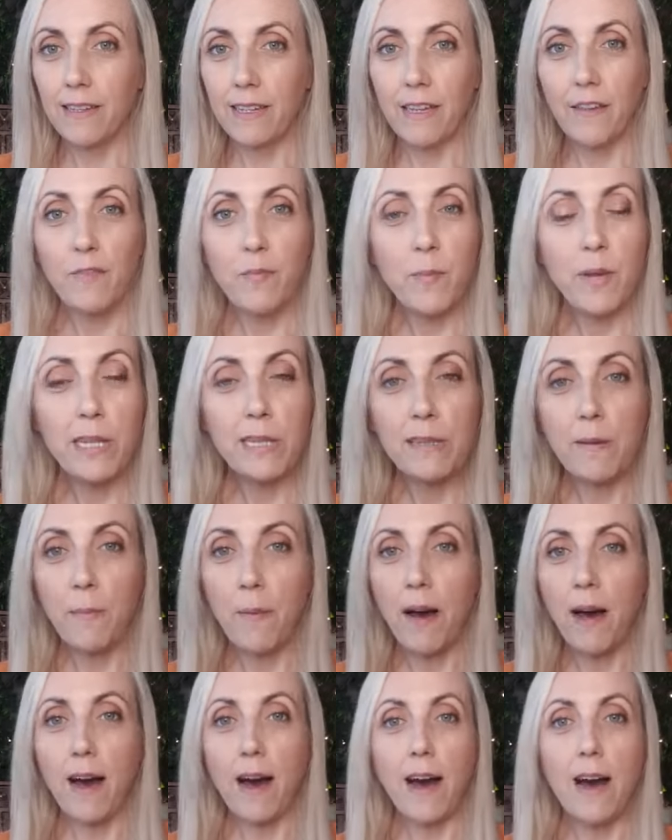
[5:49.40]
Give me some
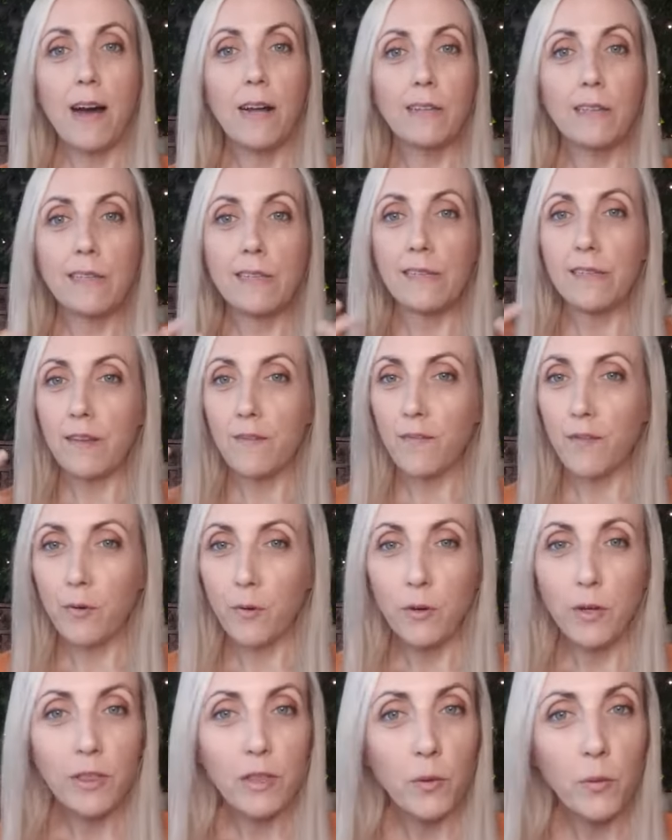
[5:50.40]
hearts if
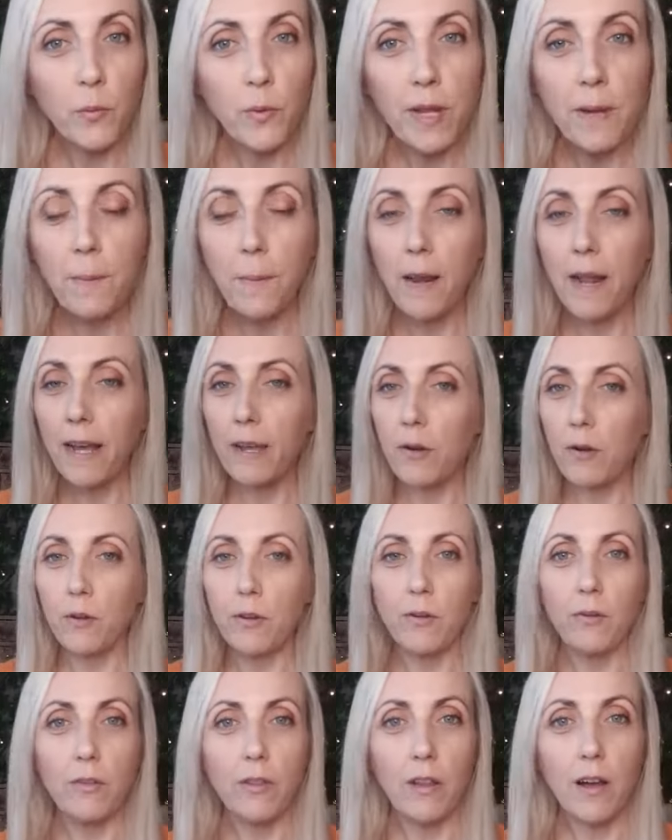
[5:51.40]
you're on the replay or
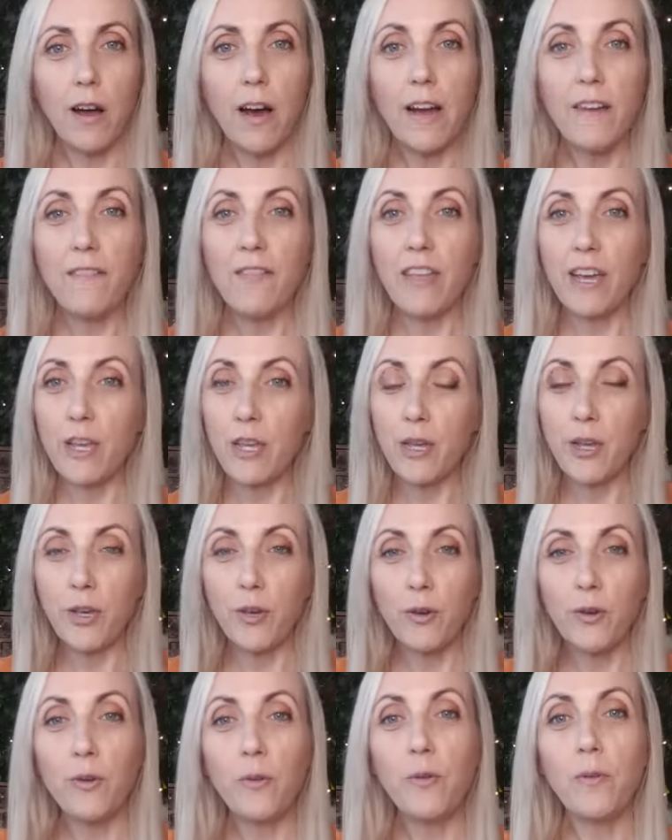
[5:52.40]
you're live that
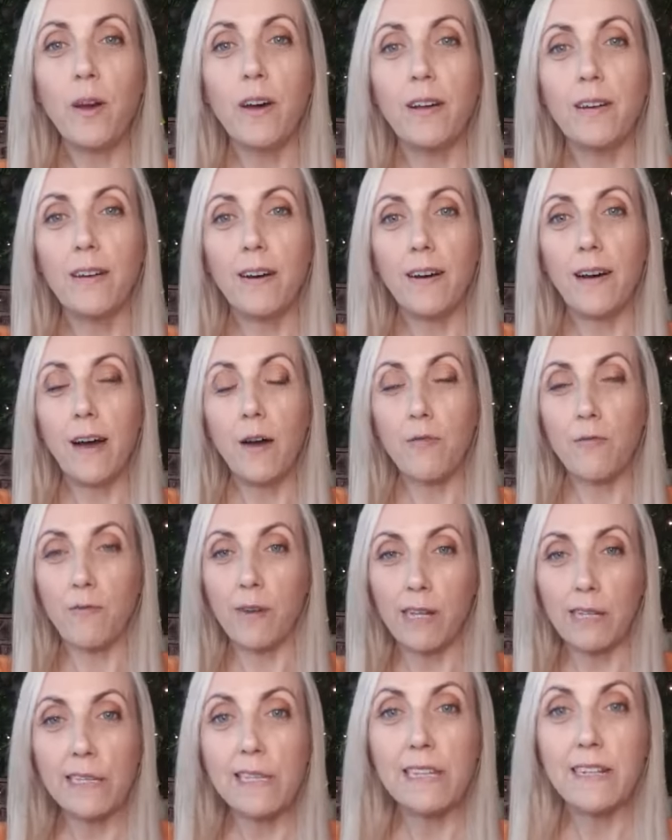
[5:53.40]
you are
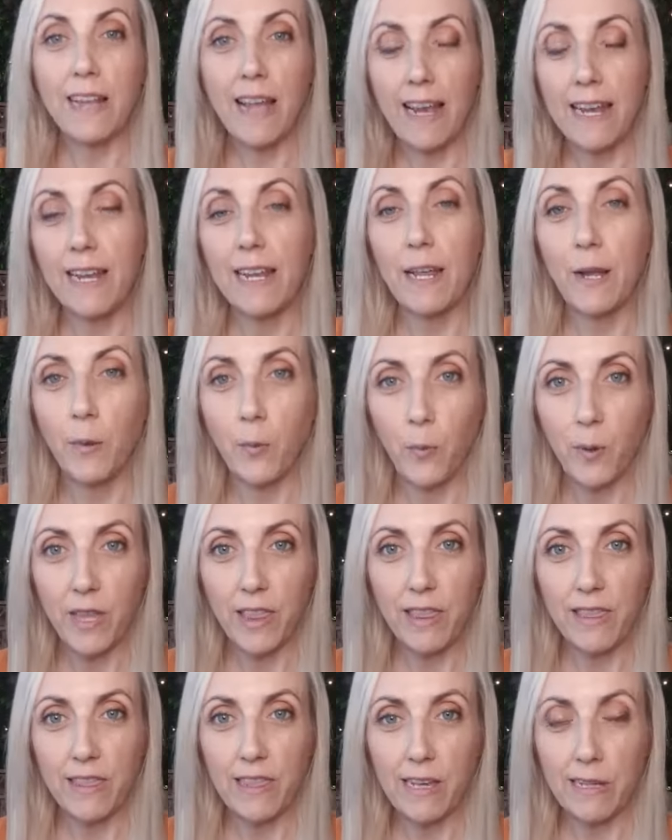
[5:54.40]
resonating
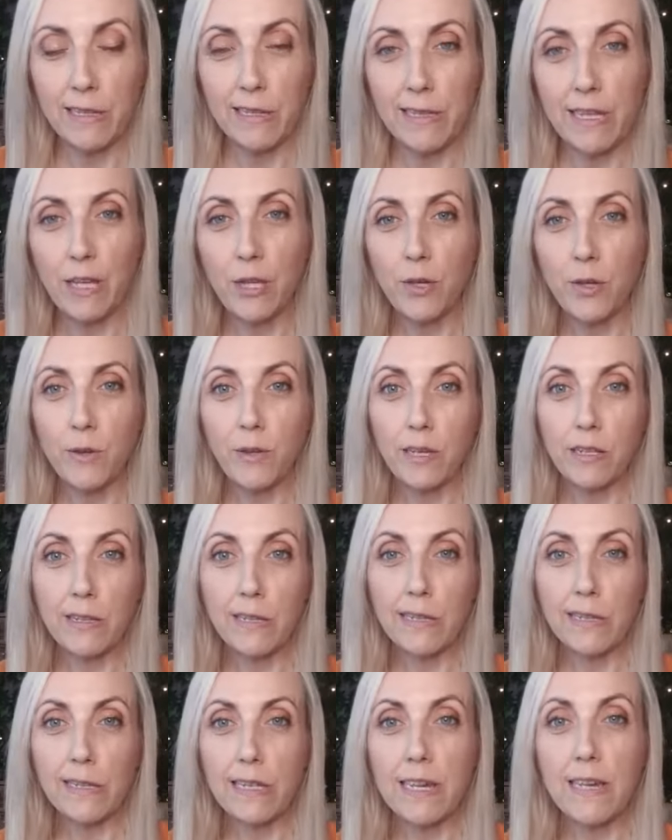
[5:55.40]
with this, that you can
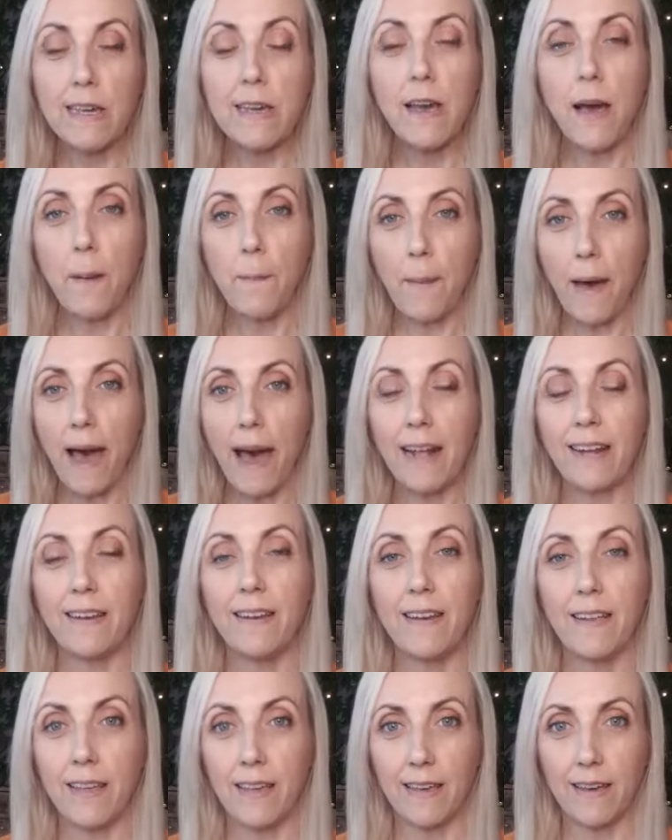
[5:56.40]
see a
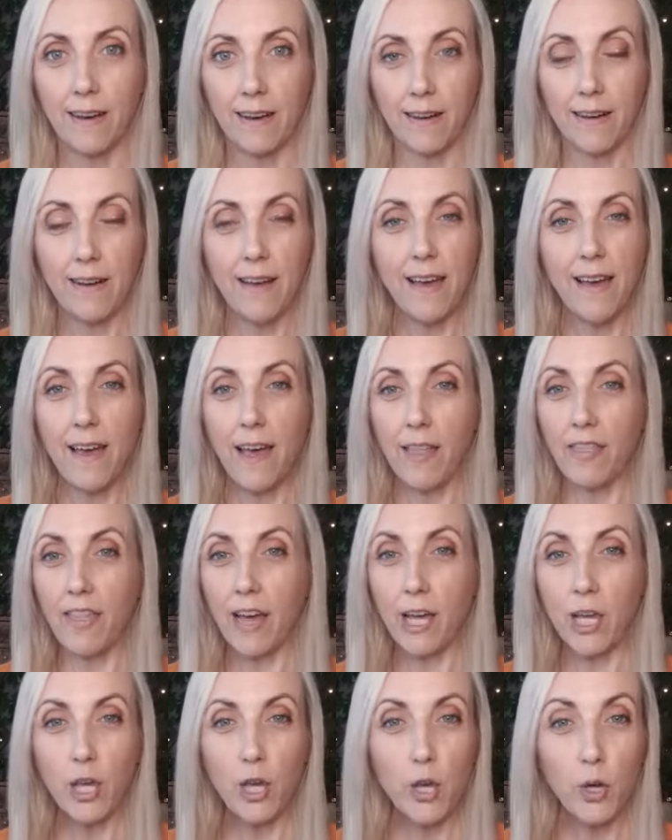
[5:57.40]
pattern here
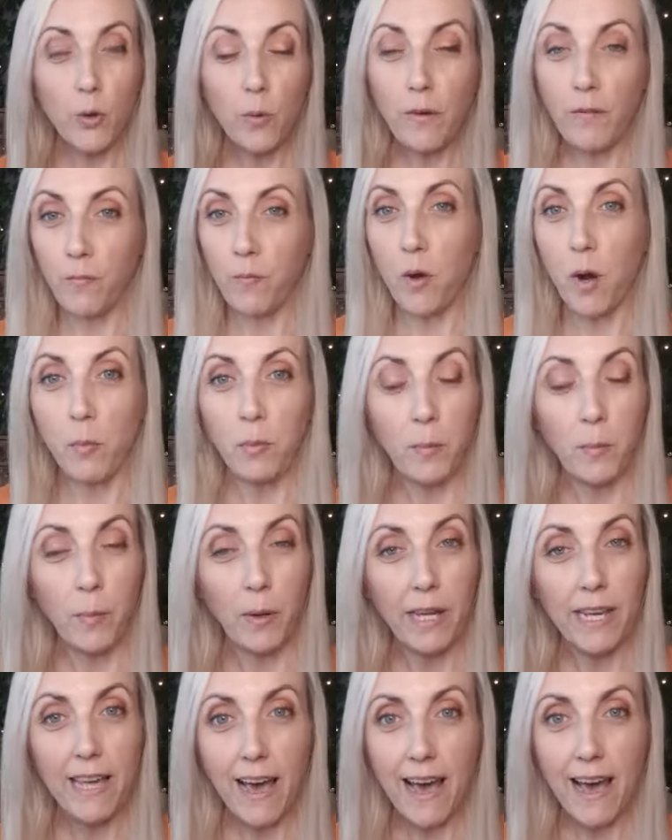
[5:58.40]
that you have
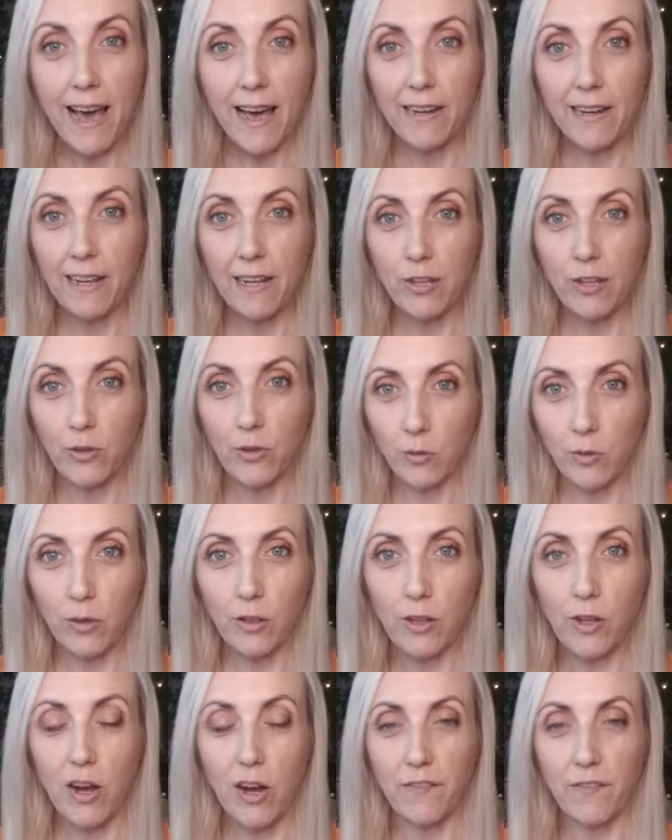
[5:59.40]
probably had in
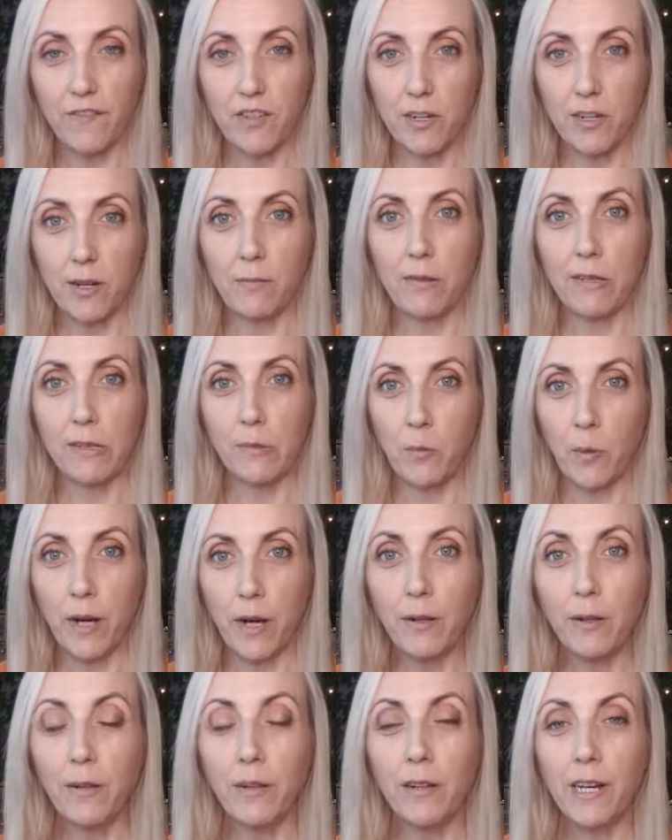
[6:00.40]
your lifetime as
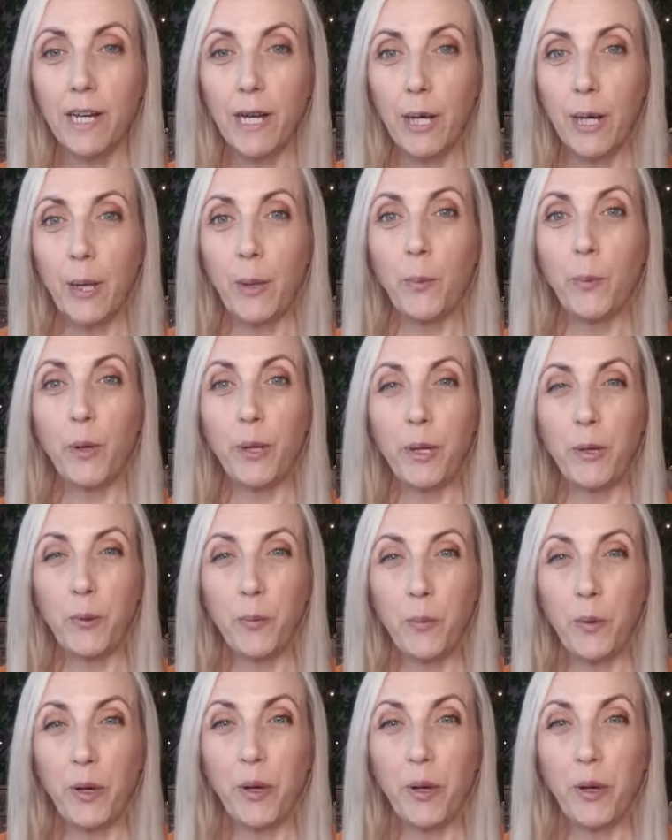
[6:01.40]
well, where you